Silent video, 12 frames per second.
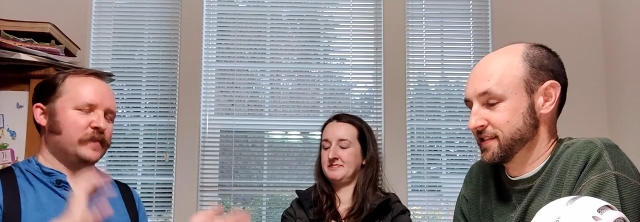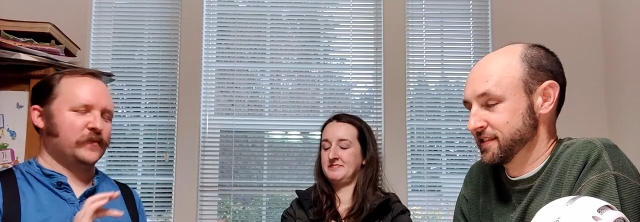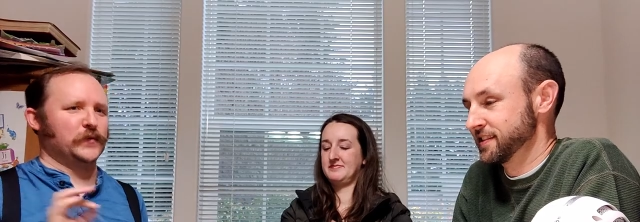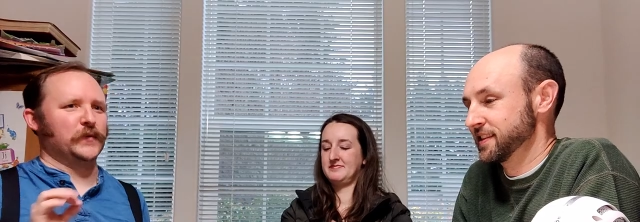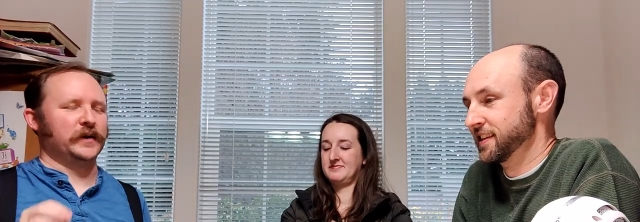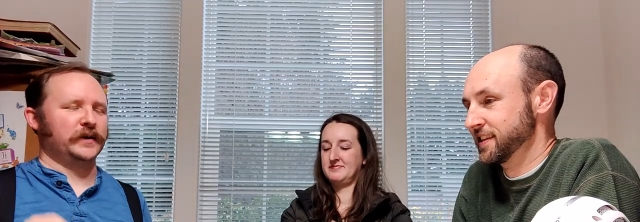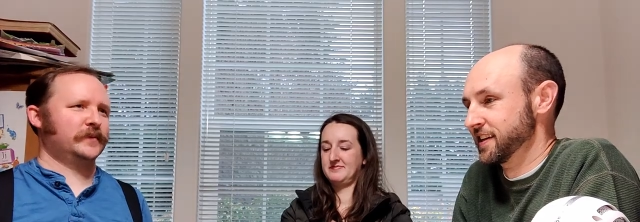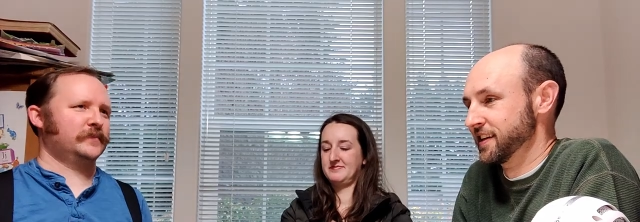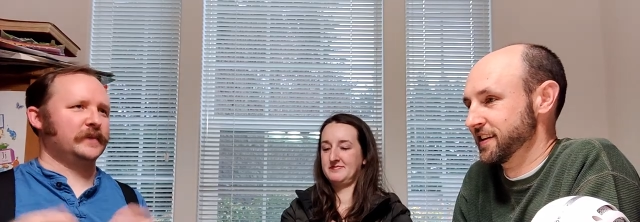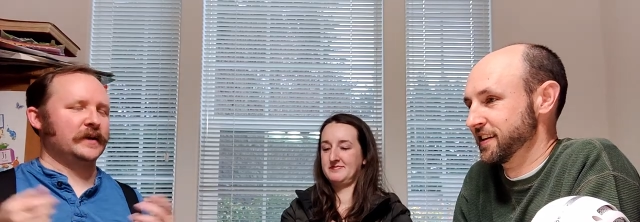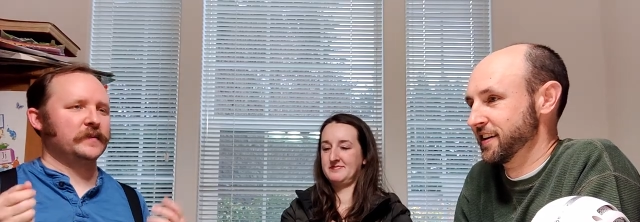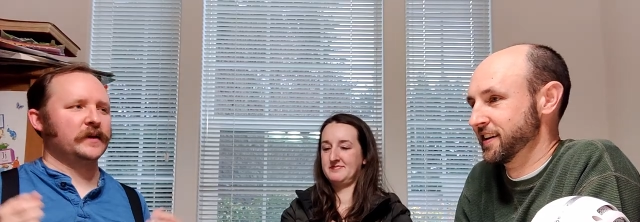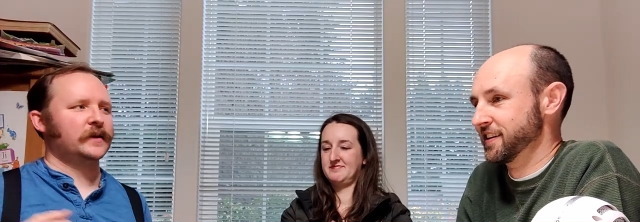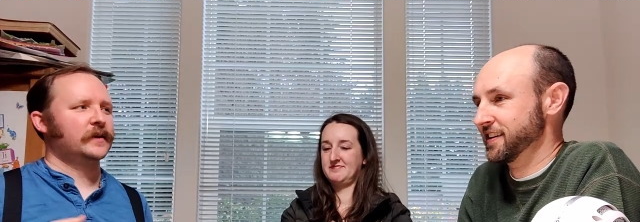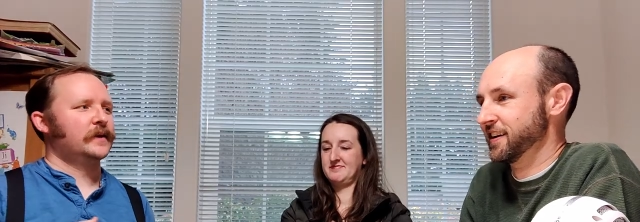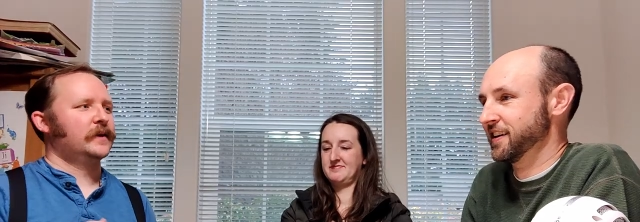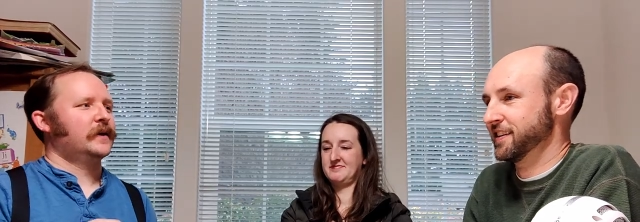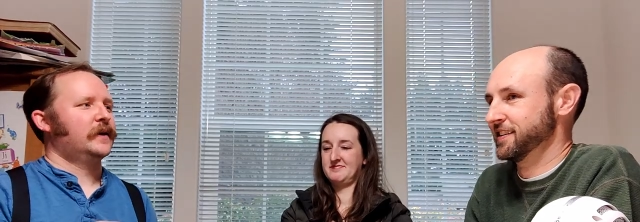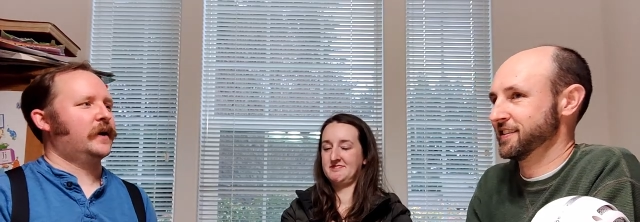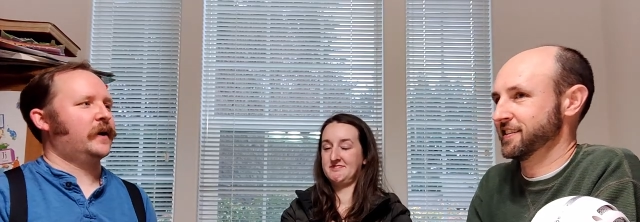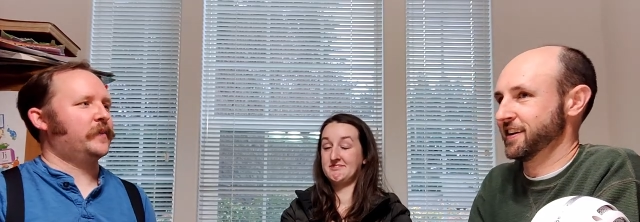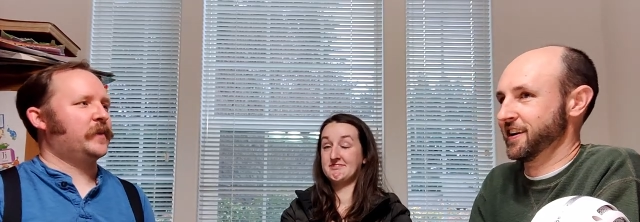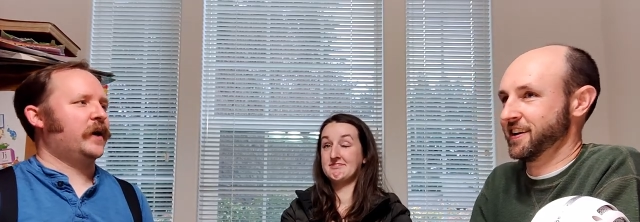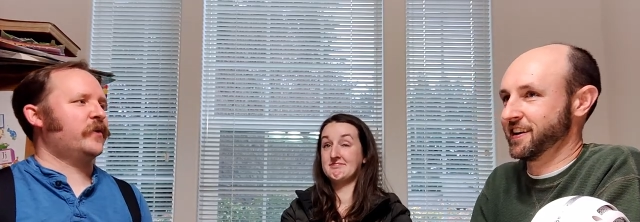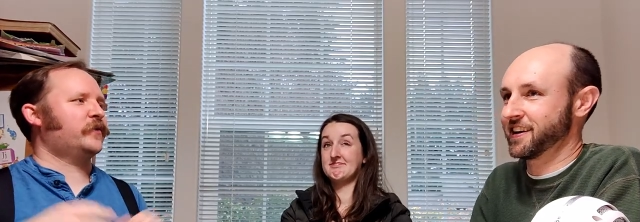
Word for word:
Speaker 1: came before, maybe. No.